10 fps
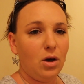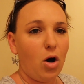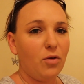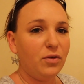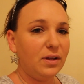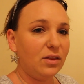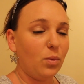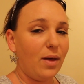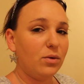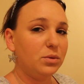Hopefully the
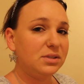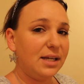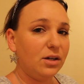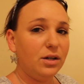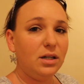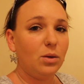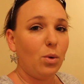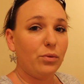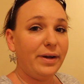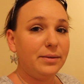weather will stay good and it
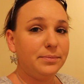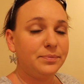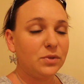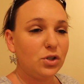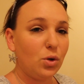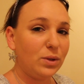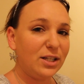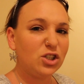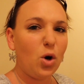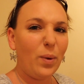won't rain. So
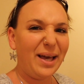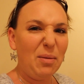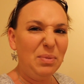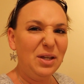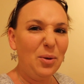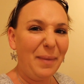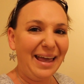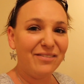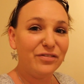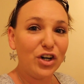let's go wake up little
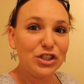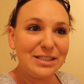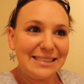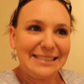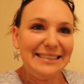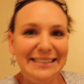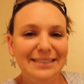man first.